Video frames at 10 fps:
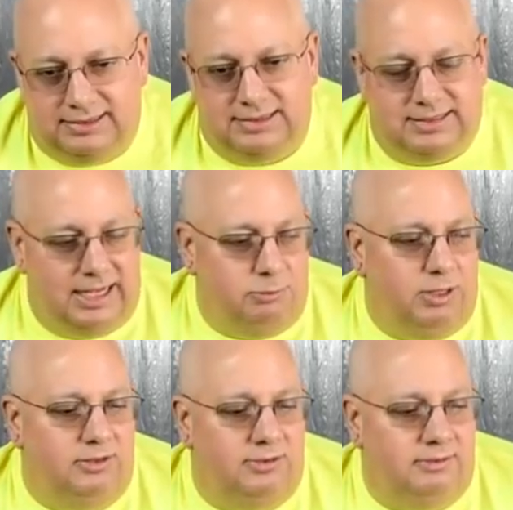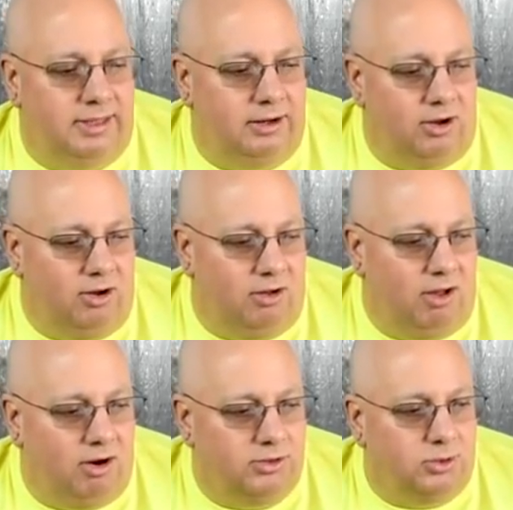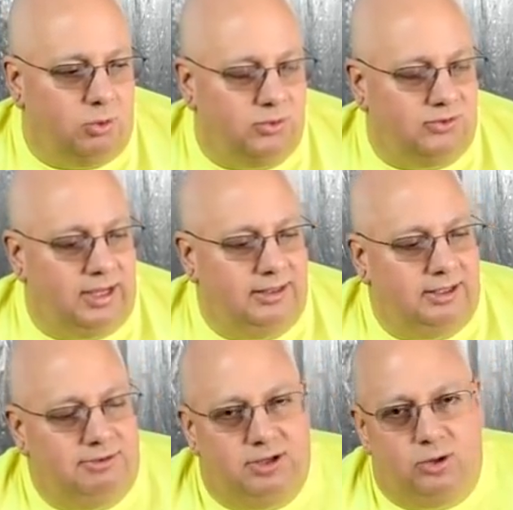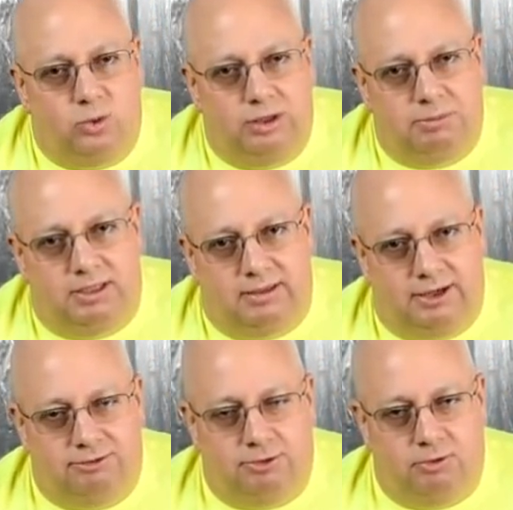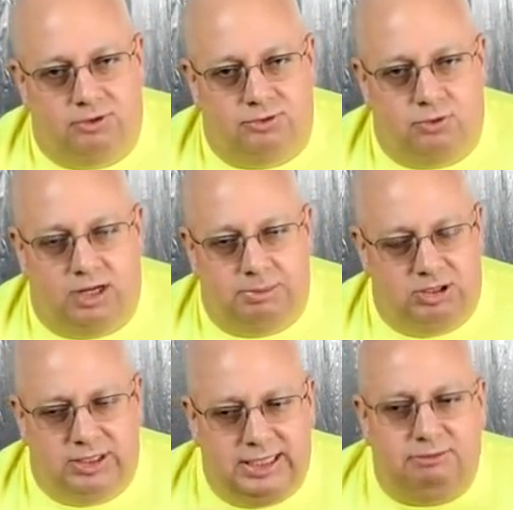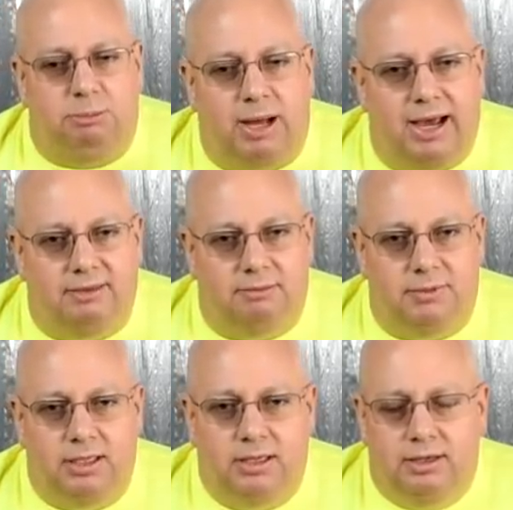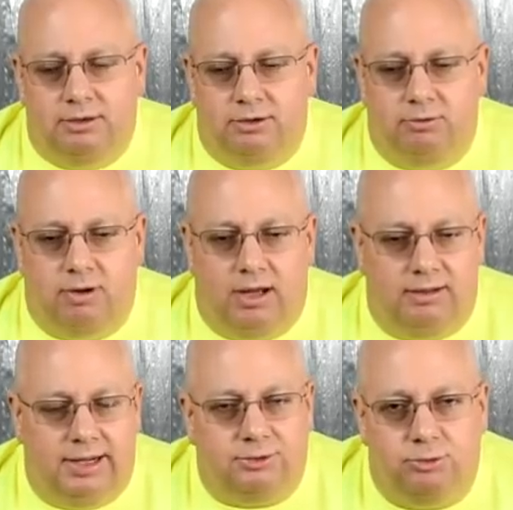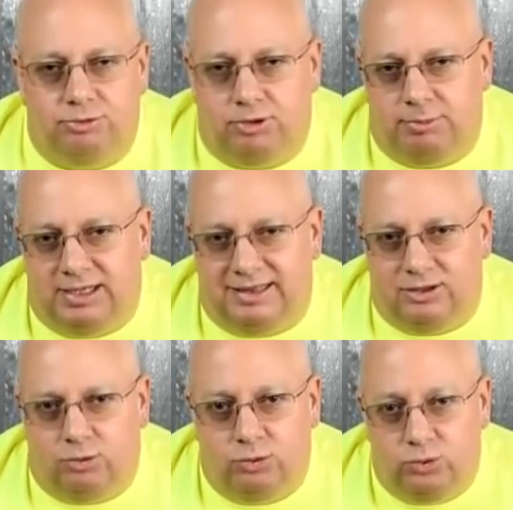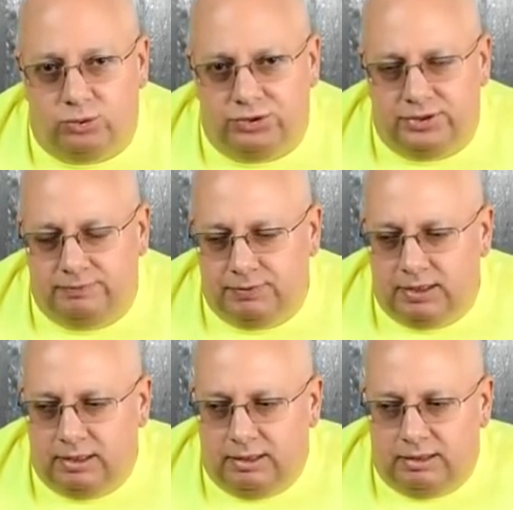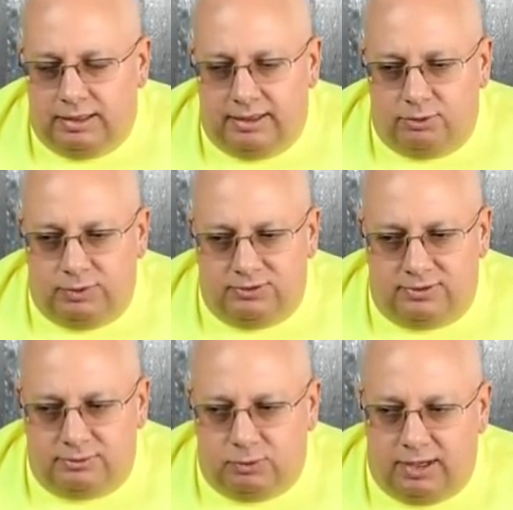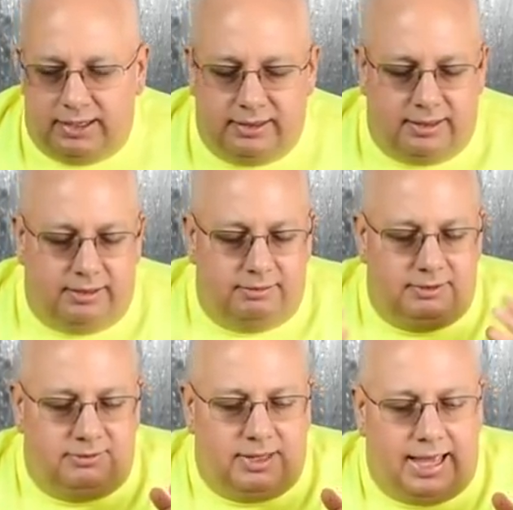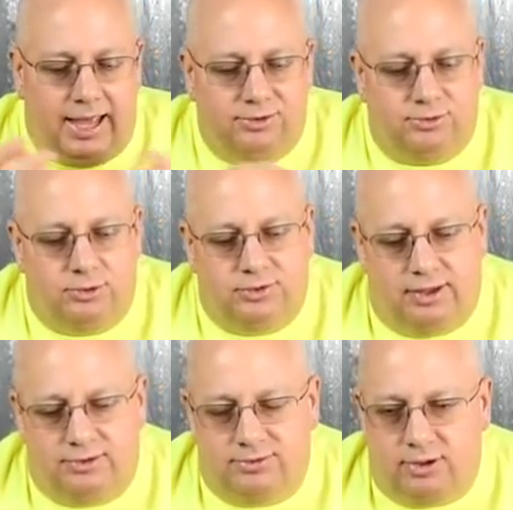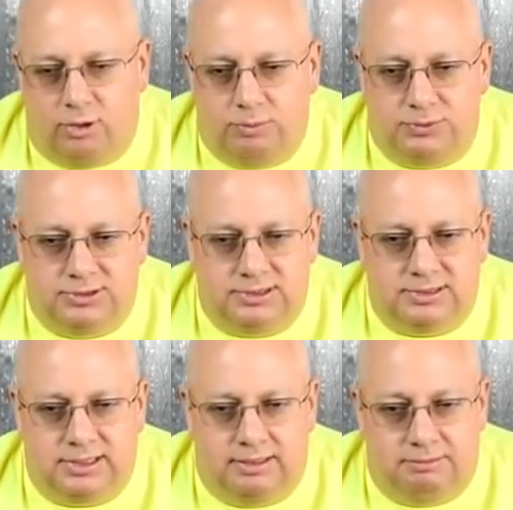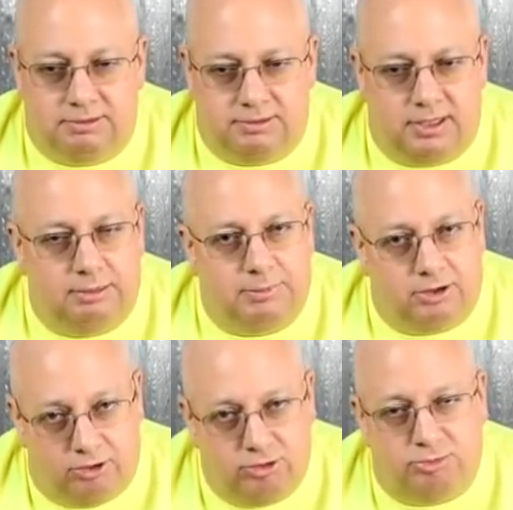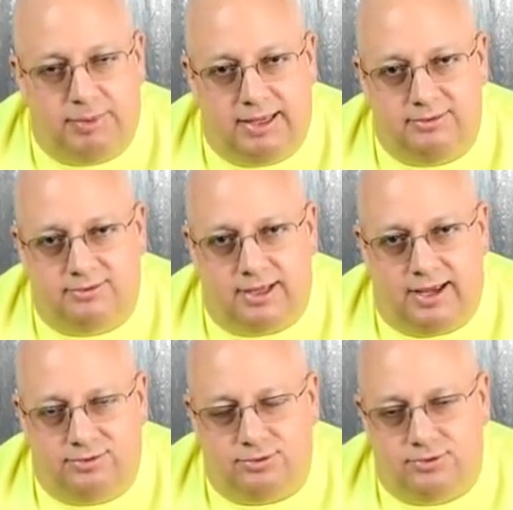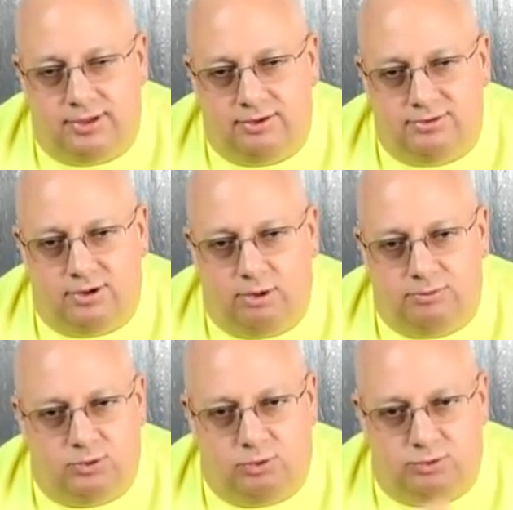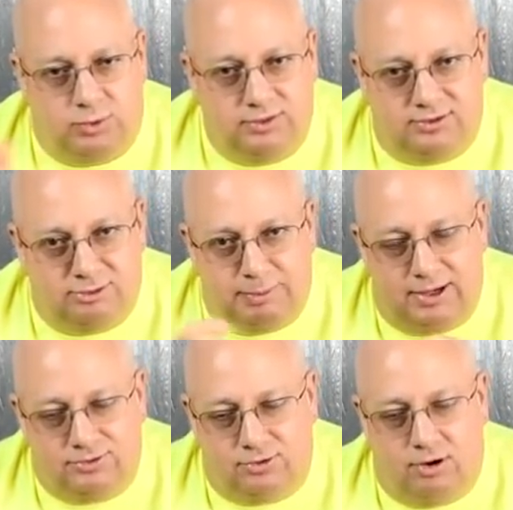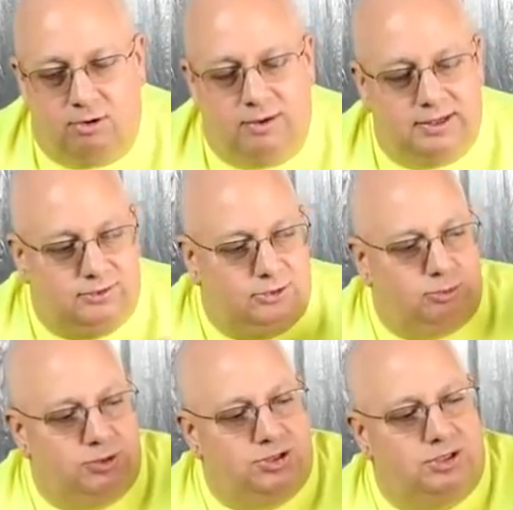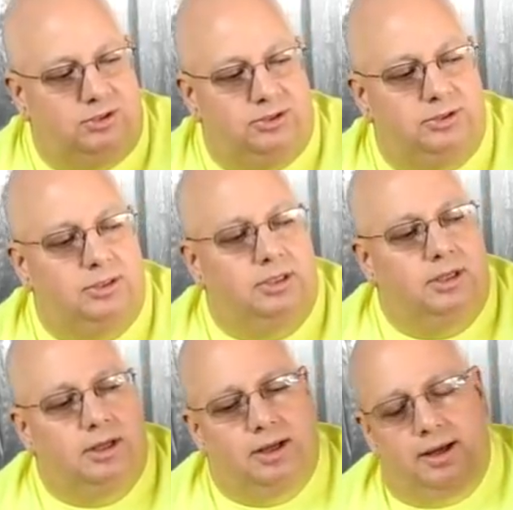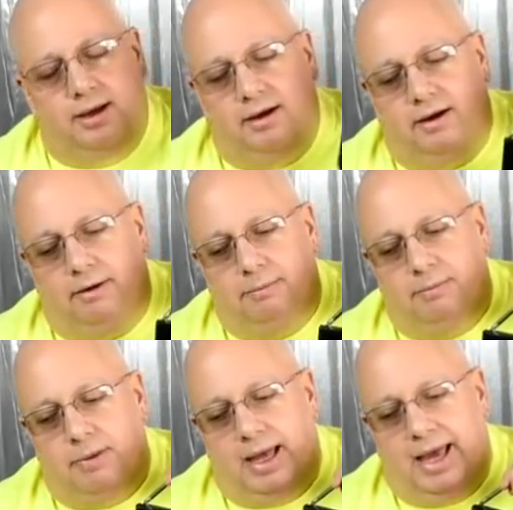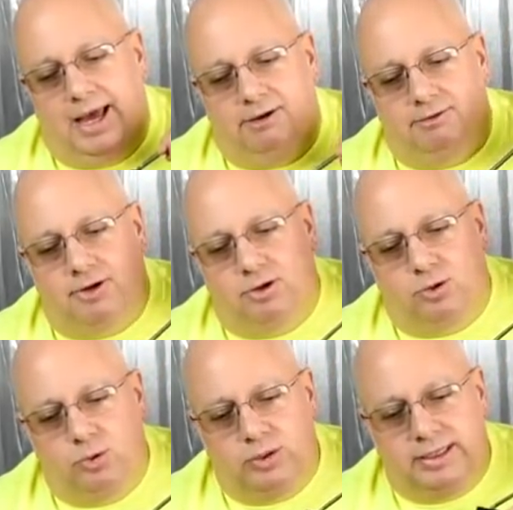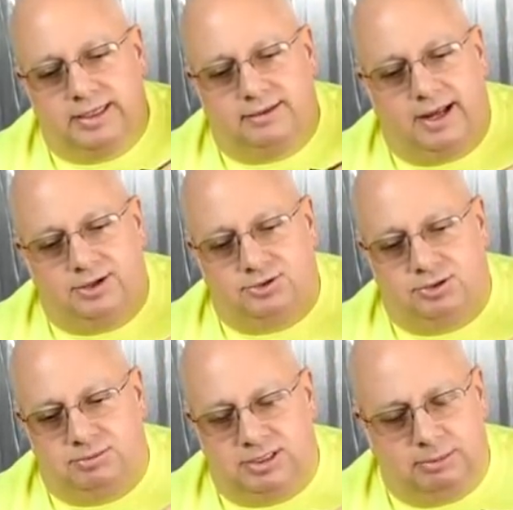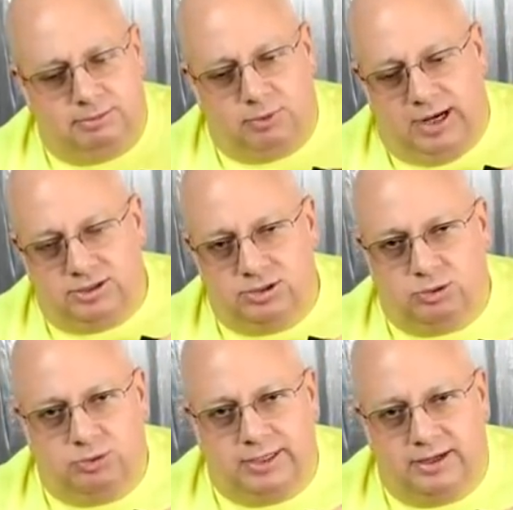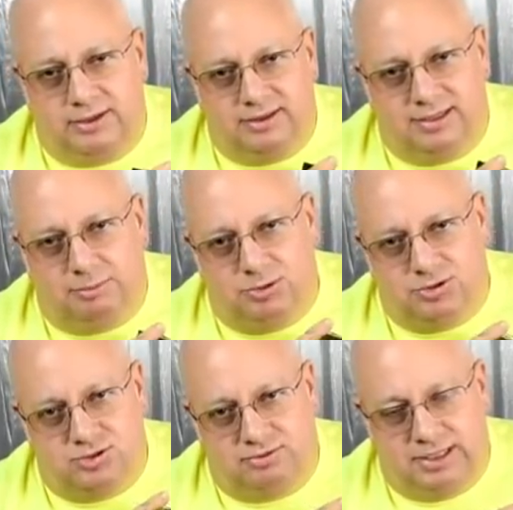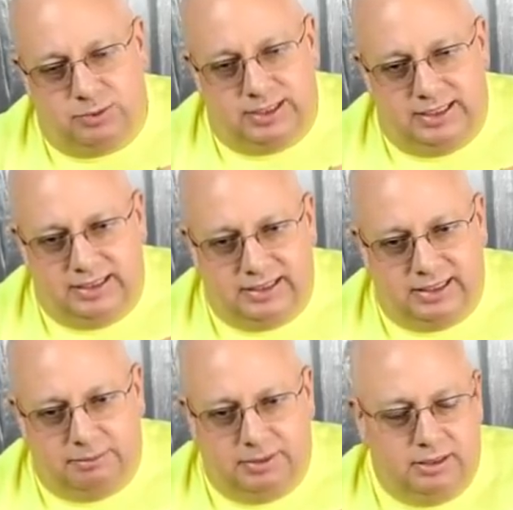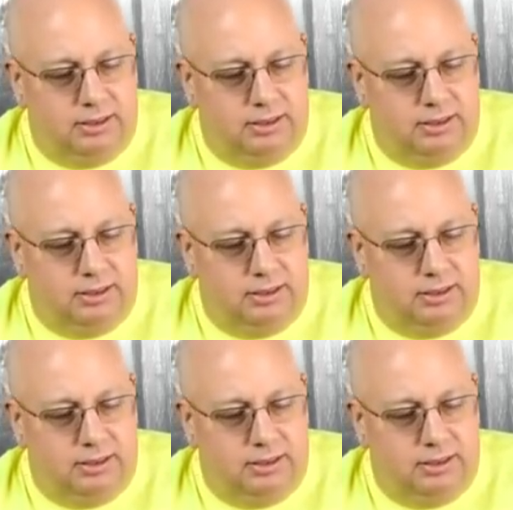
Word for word: is the same reason that all hardcore scientific equipment, like for astronomy, you can even buy them. They're uh, electrothermically cooled. Uh, the reason why uh, these uh, astro telescopes, uh, talking about Earth-based astro telescopes, of course the ones in space are already super chilled um, have uh, cooling attached to them. Some of them are actually cooled down to the temperatures of liquid helium.